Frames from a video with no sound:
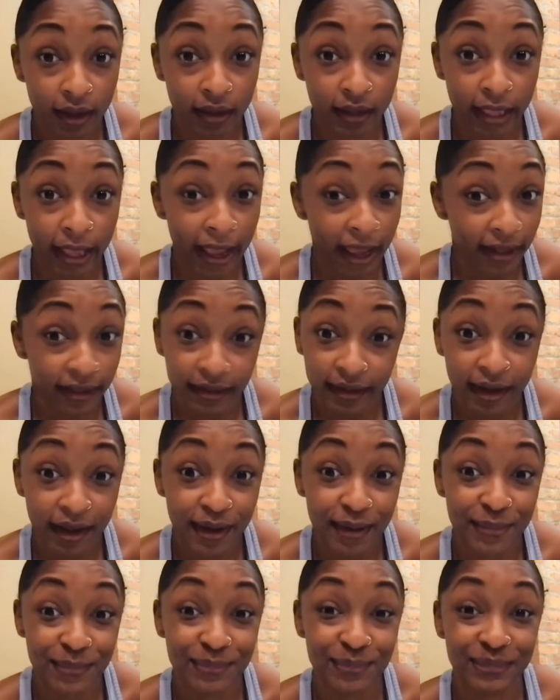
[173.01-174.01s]
Add it
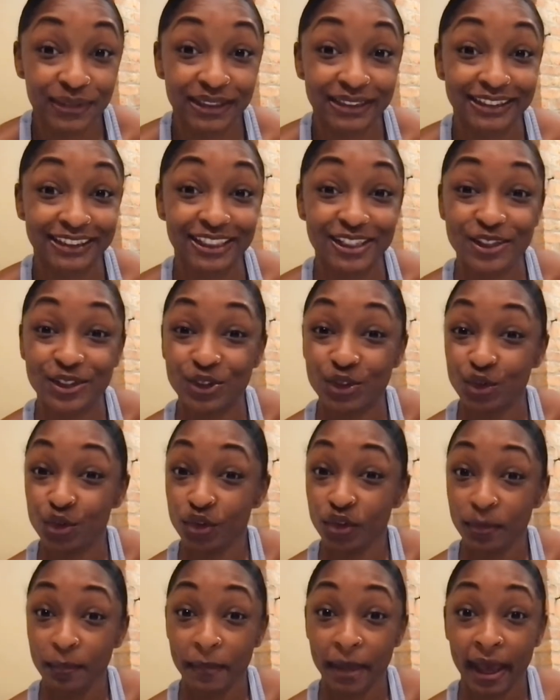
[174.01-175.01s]
up. Just do
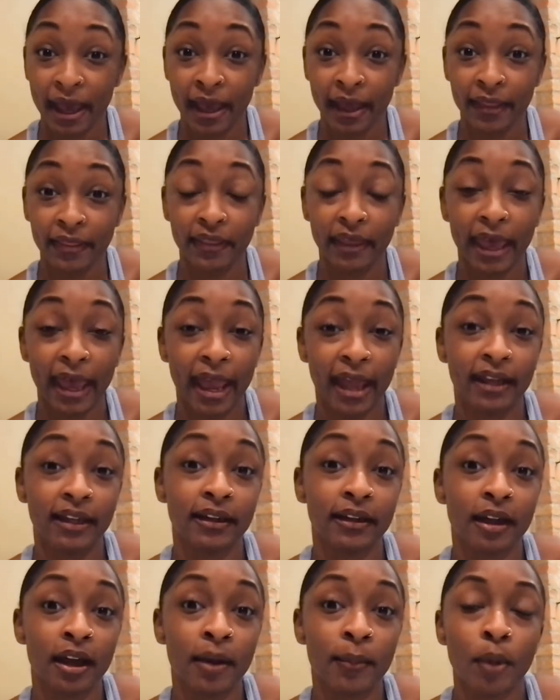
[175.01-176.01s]
the math, add
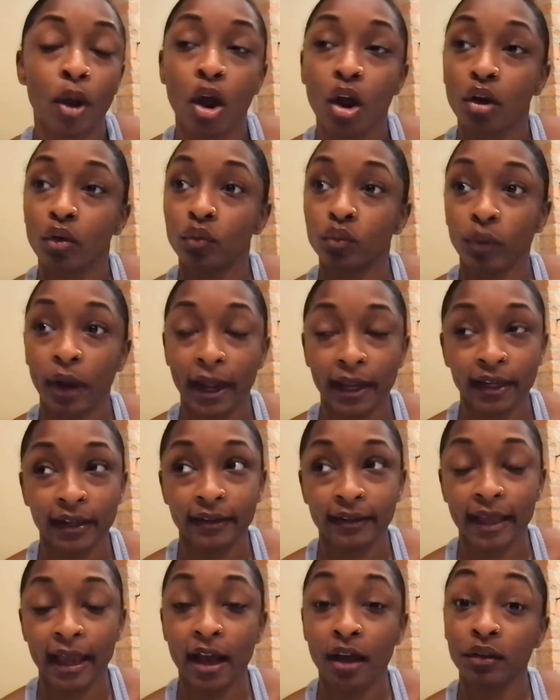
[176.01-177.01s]
it up, write it
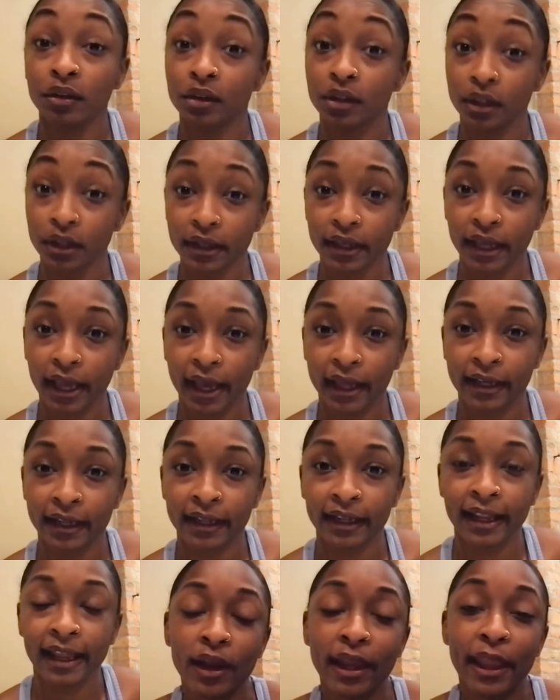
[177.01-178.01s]
down, look at
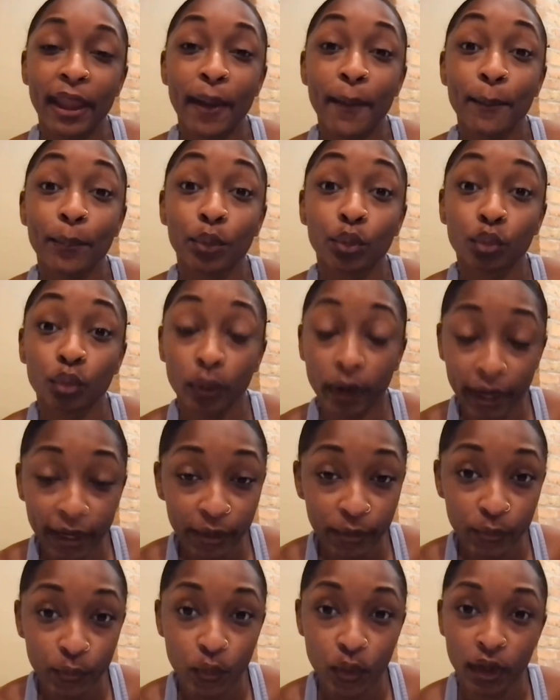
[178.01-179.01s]
it, and pray
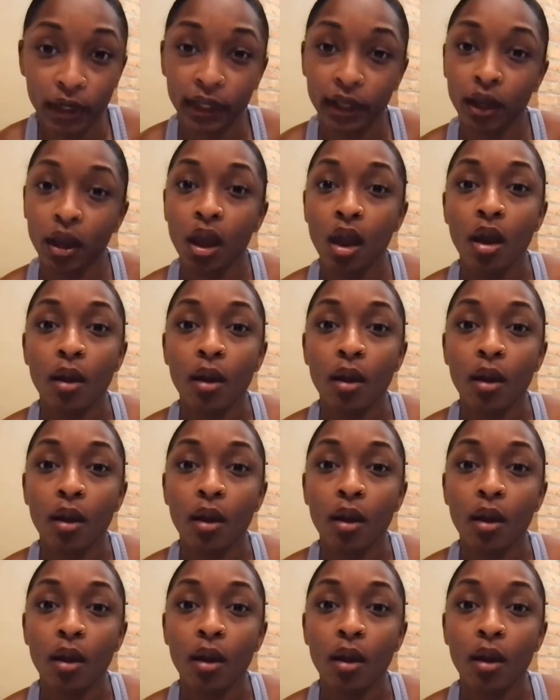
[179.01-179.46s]
on it.